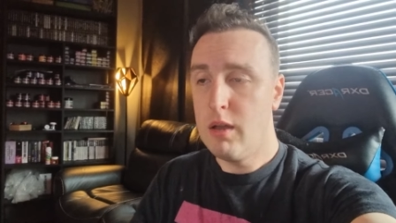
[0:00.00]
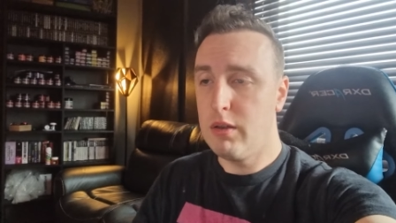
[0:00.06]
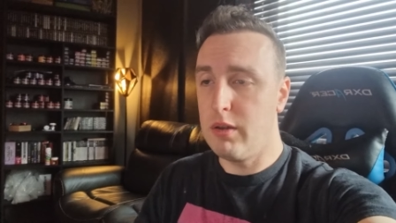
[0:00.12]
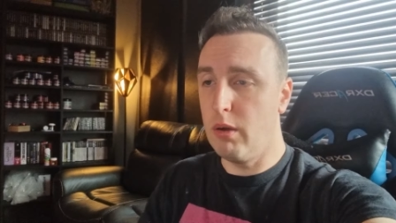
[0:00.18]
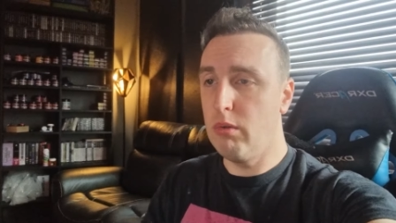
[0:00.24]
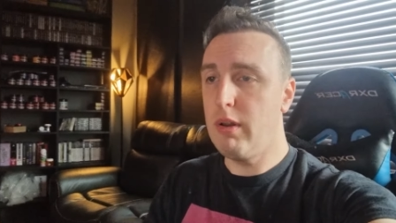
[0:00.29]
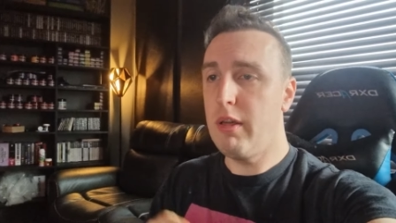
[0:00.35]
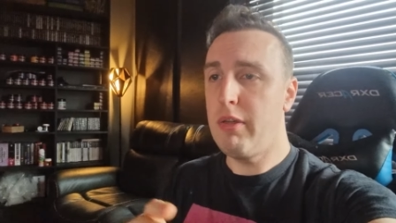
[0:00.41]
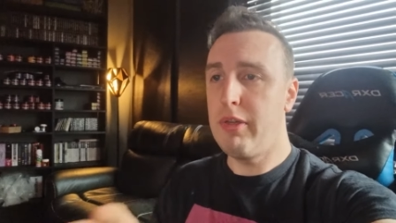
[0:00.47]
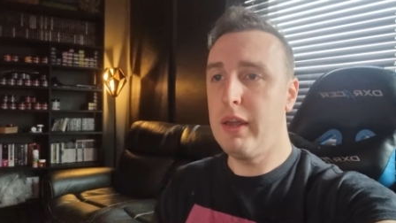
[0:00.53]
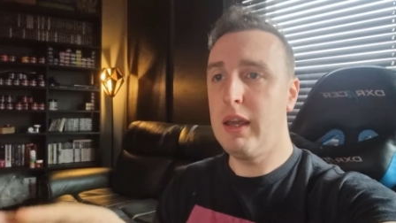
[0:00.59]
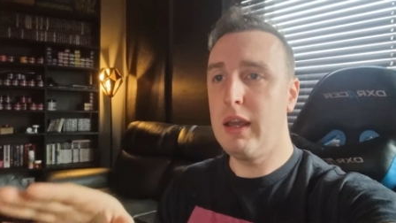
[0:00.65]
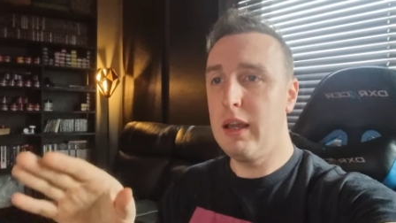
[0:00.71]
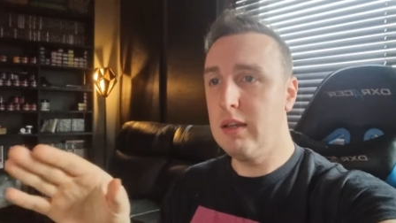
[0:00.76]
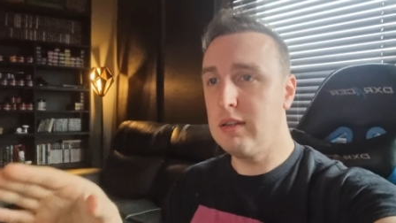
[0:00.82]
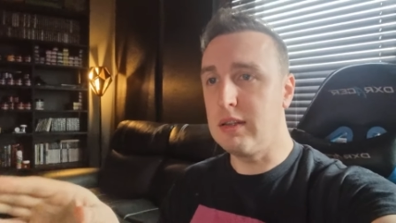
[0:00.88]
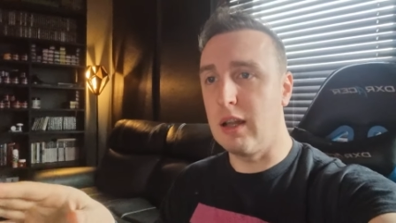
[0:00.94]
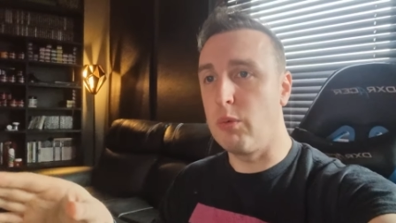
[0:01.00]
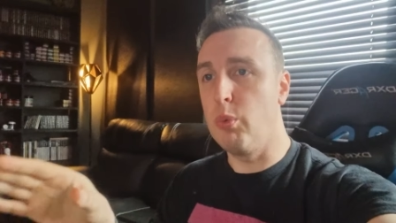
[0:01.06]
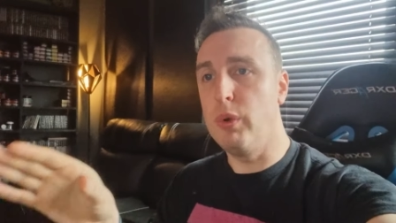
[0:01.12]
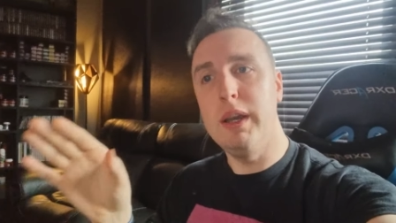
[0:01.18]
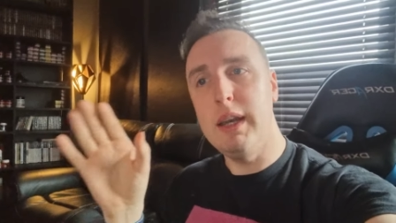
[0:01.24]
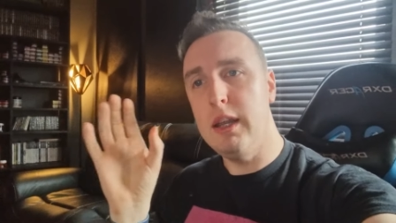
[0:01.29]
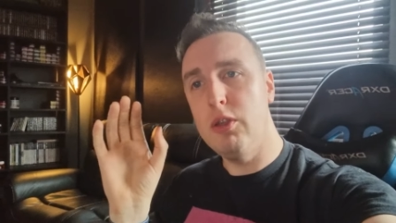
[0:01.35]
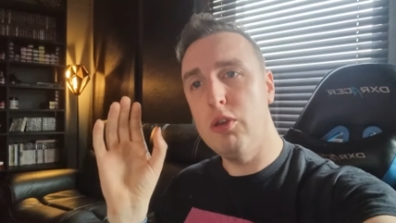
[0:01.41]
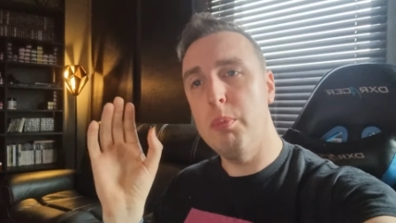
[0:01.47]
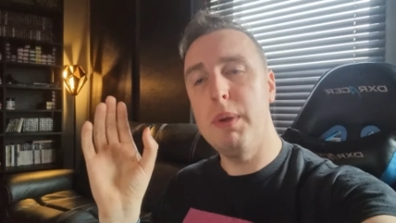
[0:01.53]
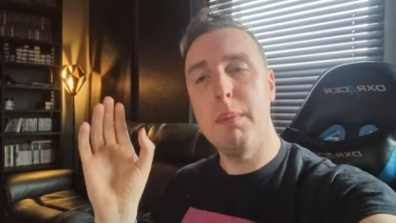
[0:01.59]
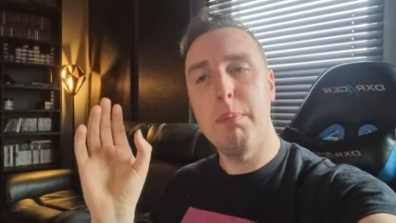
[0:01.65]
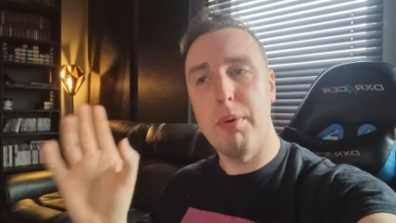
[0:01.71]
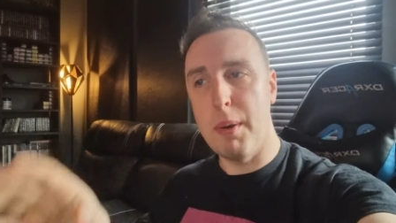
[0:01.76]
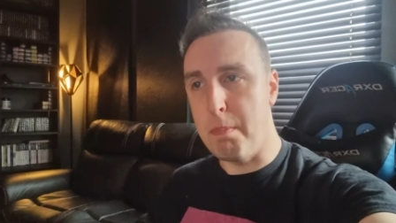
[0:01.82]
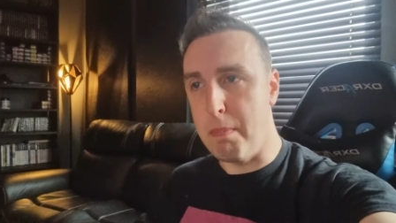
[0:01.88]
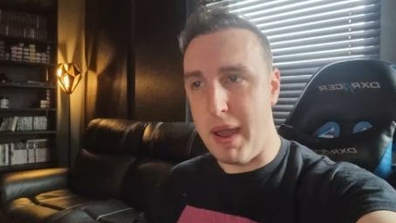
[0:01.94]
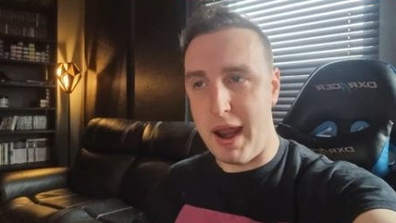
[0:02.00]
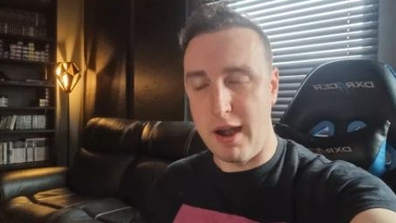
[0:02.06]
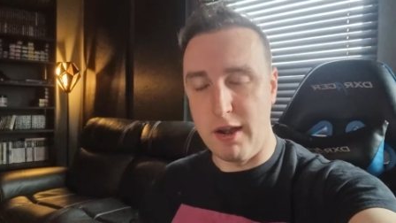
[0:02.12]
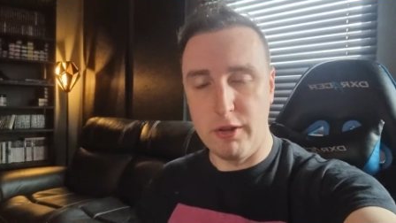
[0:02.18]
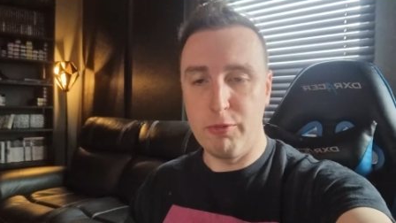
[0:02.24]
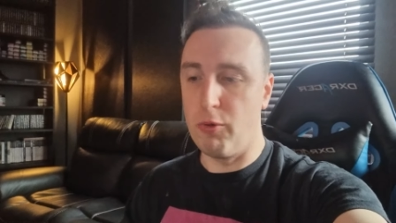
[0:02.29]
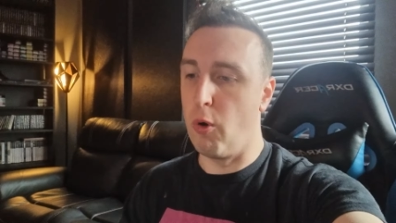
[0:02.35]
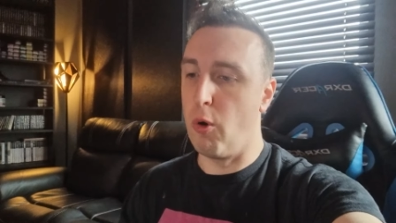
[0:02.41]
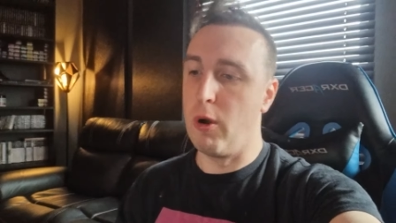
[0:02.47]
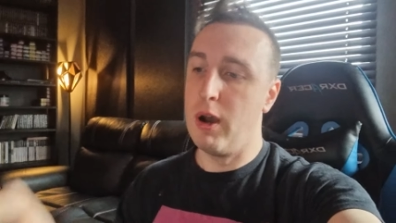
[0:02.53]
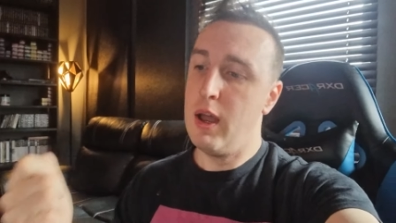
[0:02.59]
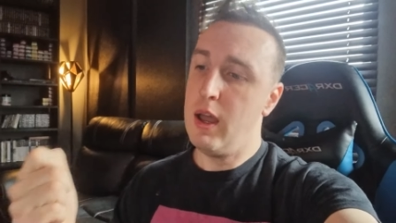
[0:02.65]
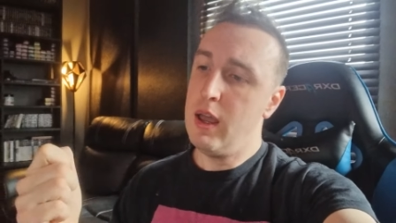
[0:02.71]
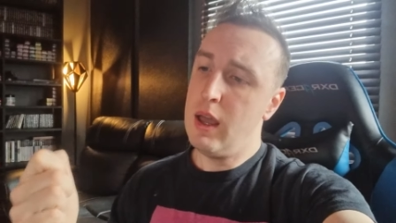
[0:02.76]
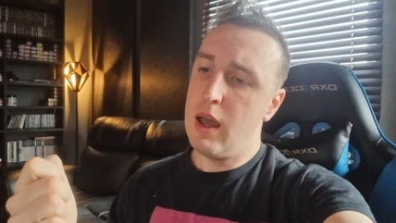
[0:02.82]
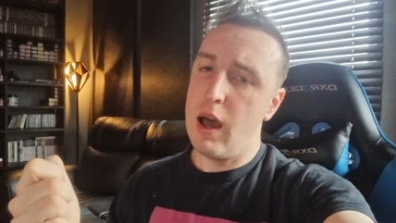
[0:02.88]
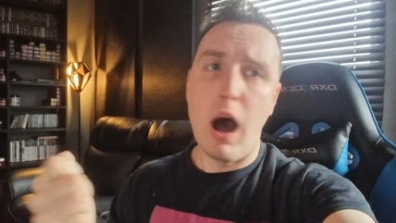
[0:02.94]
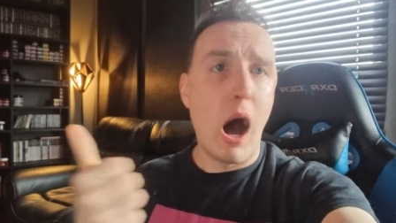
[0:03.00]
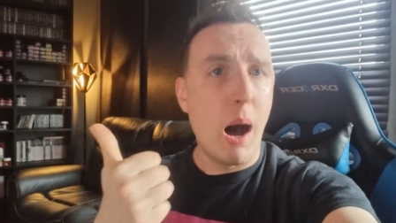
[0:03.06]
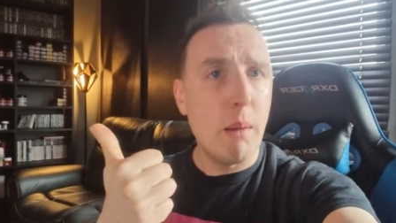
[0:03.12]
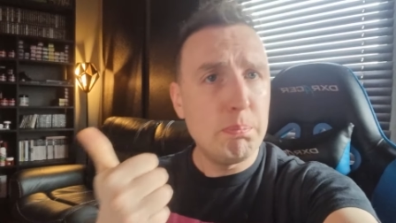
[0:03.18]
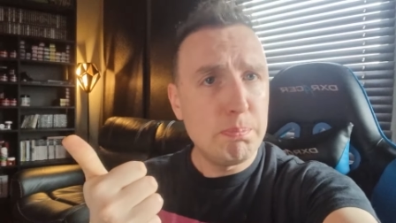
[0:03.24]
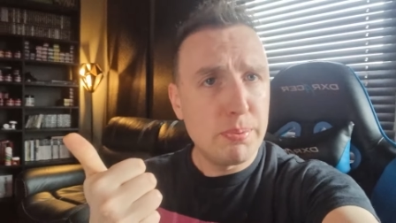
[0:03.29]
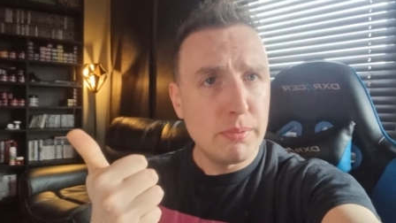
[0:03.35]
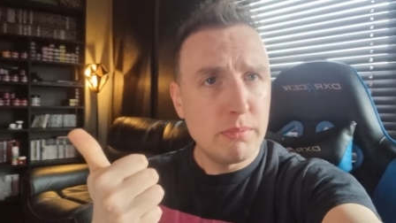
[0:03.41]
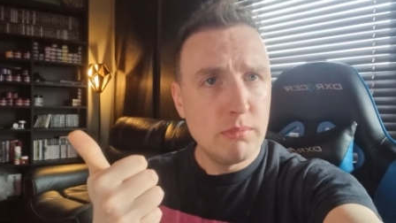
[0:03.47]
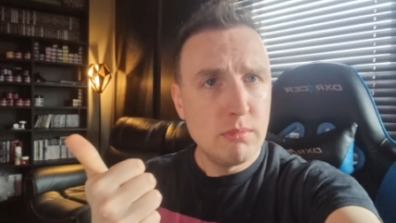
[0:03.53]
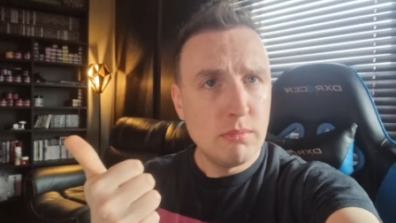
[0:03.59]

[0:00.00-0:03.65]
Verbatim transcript: The only thing is that we need to be prepared for up,